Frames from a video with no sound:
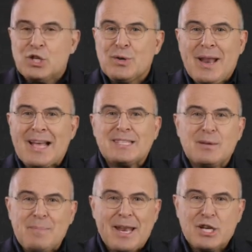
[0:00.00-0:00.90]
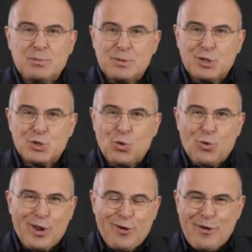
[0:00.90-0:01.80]
to an asset management
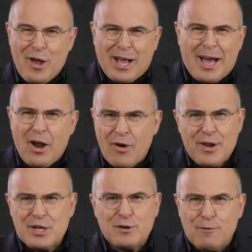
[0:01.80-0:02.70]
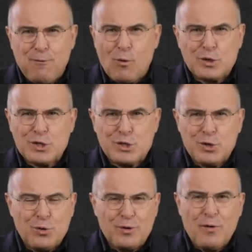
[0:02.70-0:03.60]
story of courage and
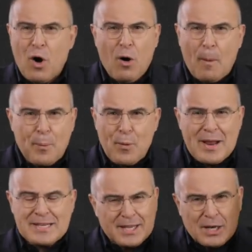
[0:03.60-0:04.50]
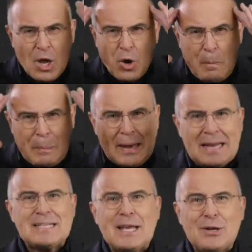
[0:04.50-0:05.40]
fortitude, of operating in
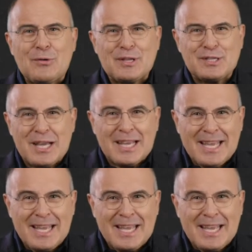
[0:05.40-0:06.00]
complete ignorance,